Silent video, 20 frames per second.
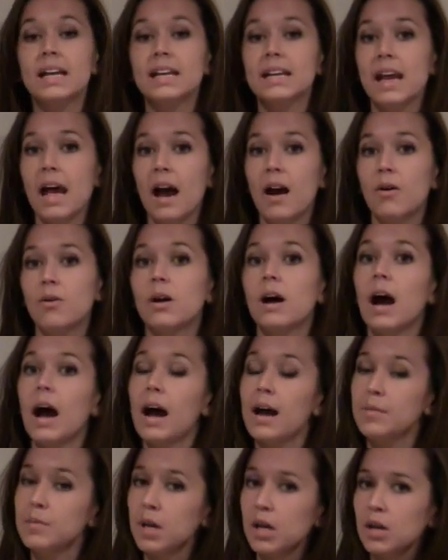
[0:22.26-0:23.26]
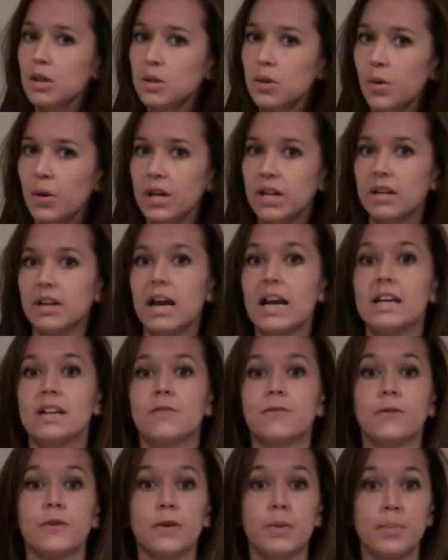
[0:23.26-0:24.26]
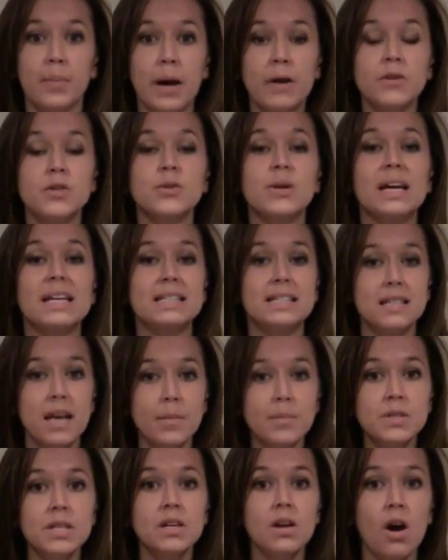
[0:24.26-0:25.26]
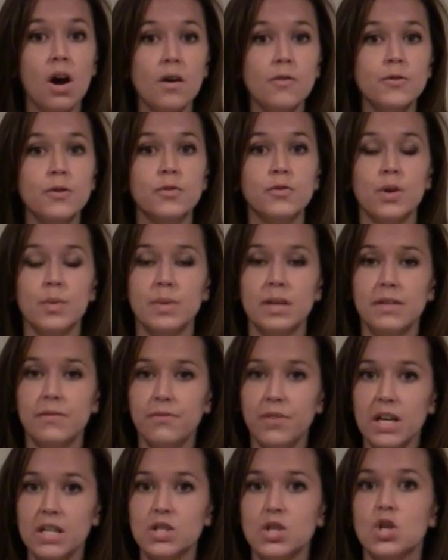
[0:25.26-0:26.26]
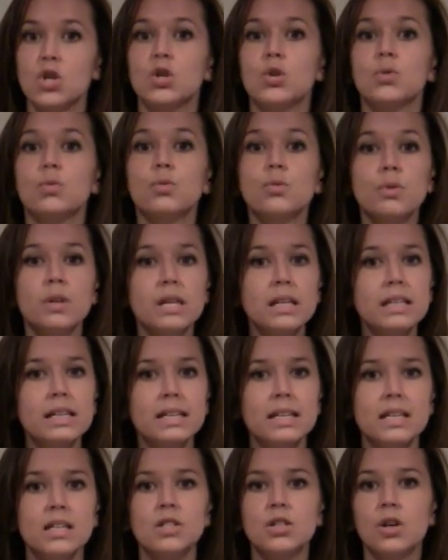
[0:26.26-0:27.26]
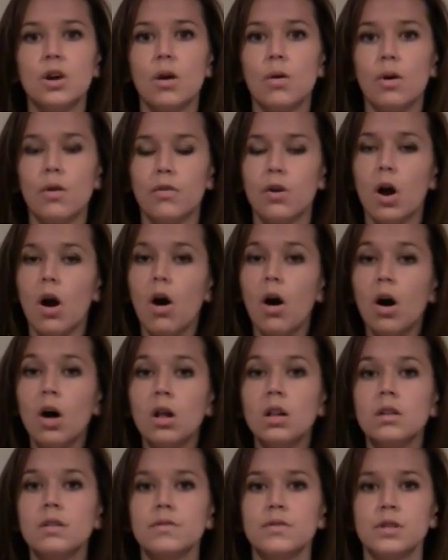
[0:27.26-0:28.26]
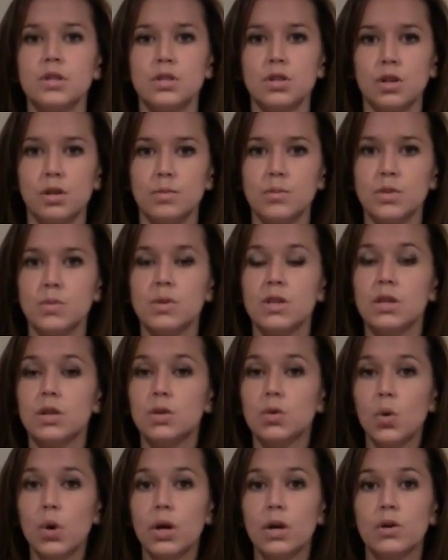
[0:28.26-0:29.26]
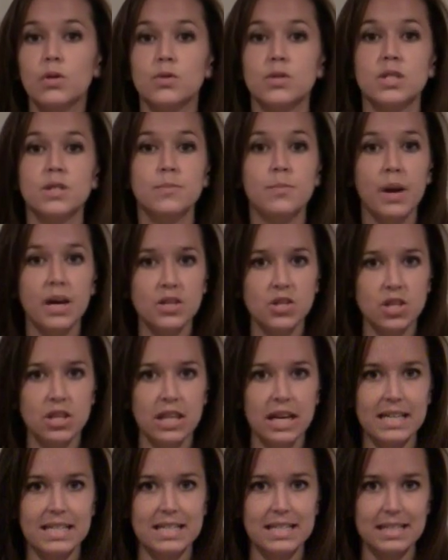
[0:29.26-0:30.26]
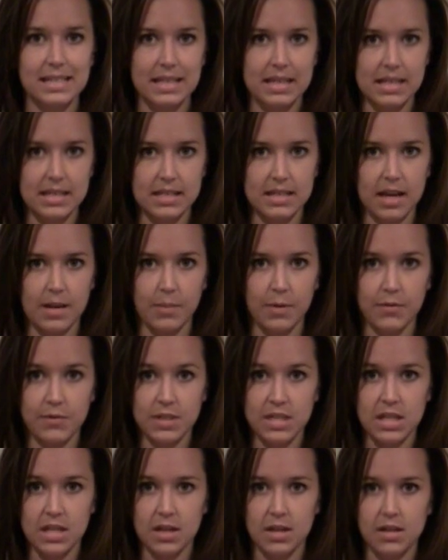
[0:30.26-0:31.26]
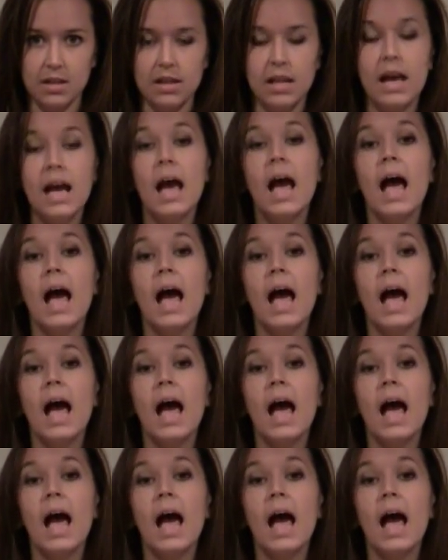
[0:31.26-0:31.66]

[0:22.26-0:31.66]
Now, I'm not a lawyer, and if you're about to accept an offer from an investor, you really need to go over all of the terms with a lawyer who specializes in this type of deal.